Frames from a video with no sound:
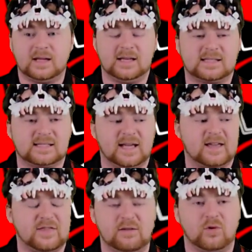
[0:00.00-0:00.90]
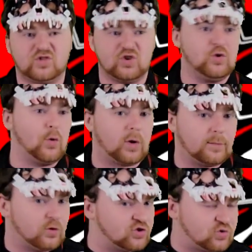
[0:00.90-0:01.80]
it's like the most
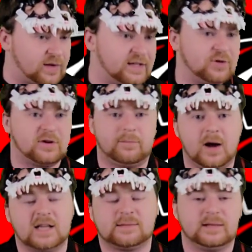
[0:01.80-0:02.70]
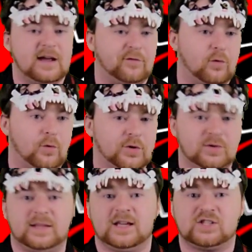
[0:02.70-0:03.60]
normal drink you could possibly ever
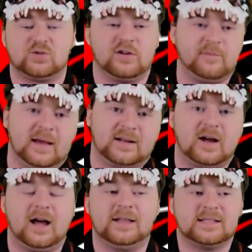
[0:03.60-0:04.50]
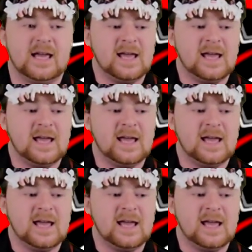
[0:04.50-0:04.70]
order in the history of mankind.